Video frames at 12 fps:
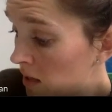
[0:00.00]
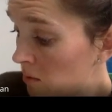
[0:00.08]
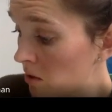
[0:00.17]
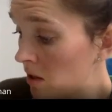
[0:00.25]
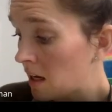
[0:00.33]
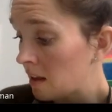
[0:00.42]
We're
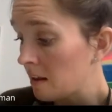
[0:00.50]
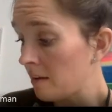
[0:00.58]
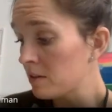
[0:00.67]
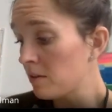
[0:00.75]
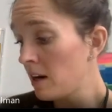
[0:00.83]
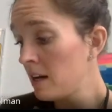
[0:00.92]
looking left
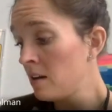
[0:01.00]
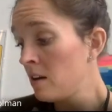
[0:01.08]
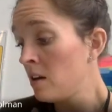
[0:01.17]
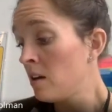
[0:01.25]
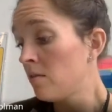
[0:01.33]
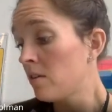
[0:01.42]
to right
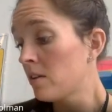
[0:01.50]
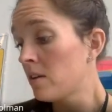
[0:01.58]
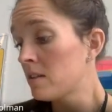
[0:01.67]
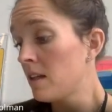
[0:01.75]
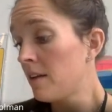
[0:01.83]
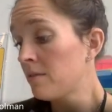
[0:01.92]
for
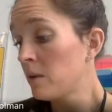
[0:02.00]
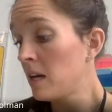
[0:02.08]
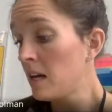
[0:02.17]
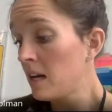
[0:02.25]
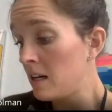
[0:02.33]
this left we hit